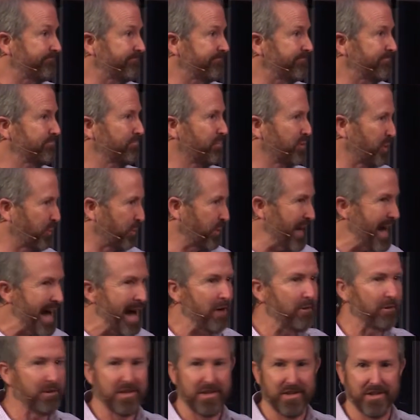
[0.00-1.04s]
But the
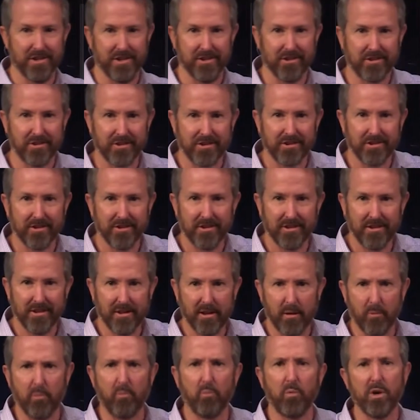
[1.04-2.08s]
reality is,
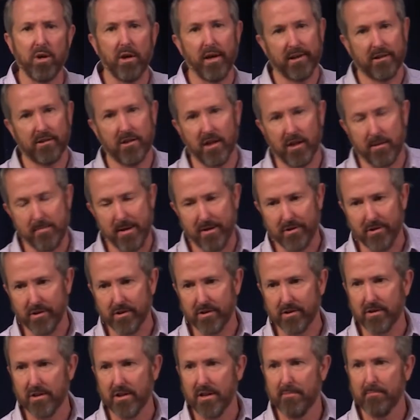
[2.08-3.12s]
we don't like to talk about
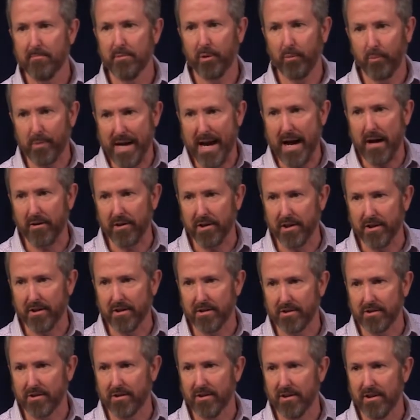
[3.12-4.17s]
this, but the reality
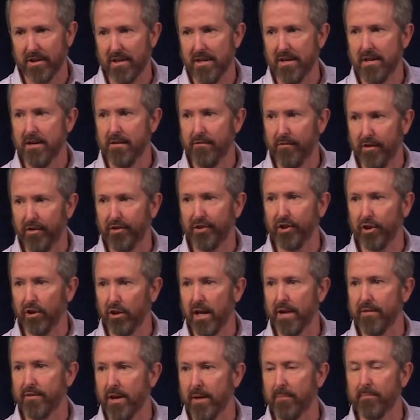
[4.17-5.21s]
is physical
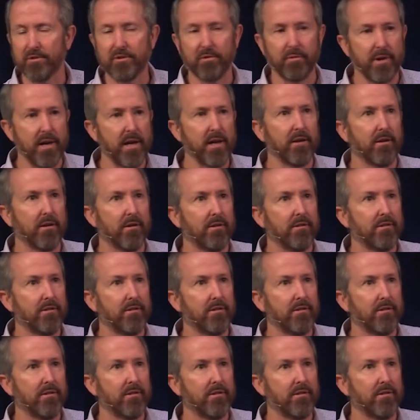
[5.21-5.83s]
life comes to an end.